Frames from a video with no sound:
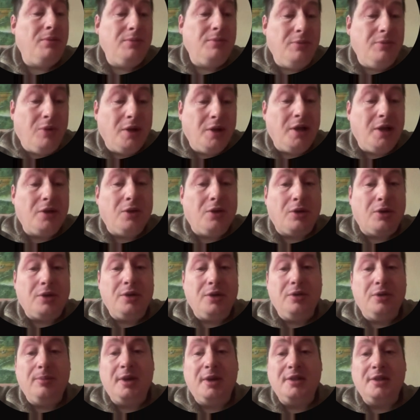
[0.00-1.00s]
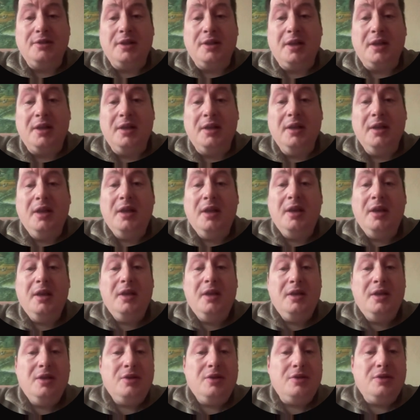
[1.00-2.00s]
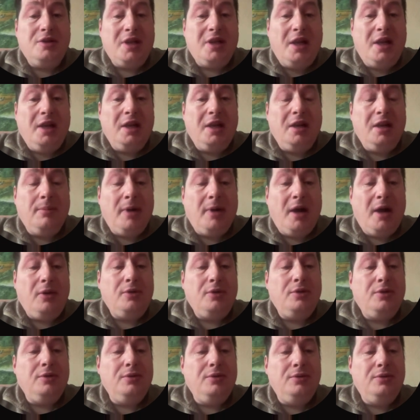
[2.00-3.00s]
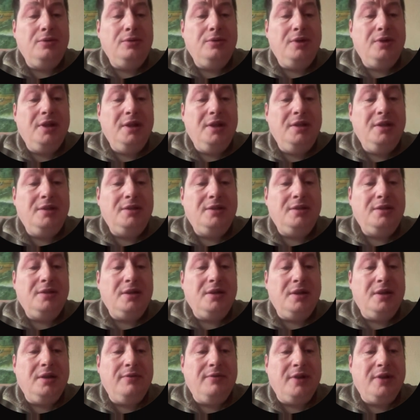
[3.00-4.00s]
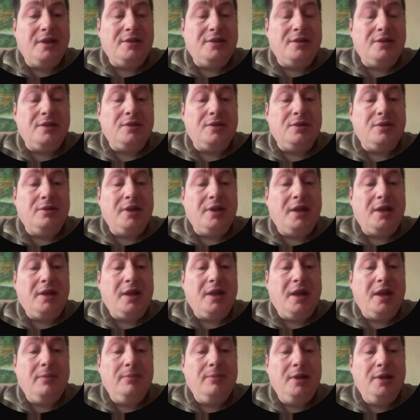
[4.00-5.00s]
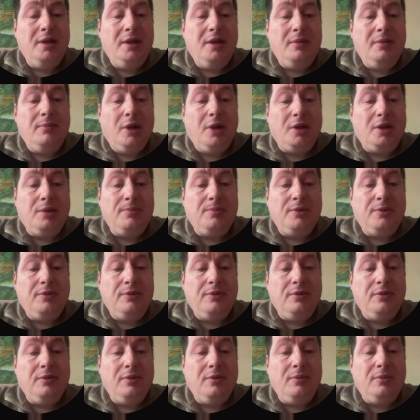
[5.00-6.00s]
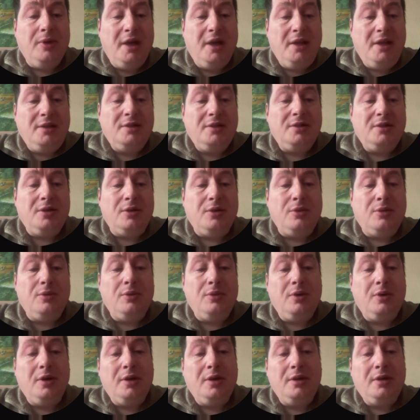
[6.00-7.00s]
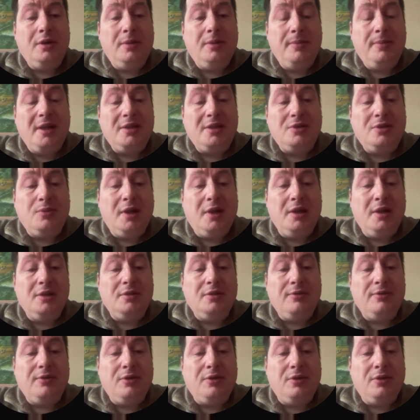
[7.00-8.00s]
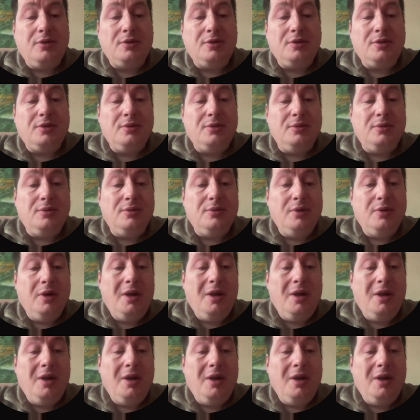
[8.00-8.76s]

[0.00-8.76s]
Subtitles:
want to talk to you, basically. So sending them out to these investors, so that can be in multiple ways. So the best way is, of course, to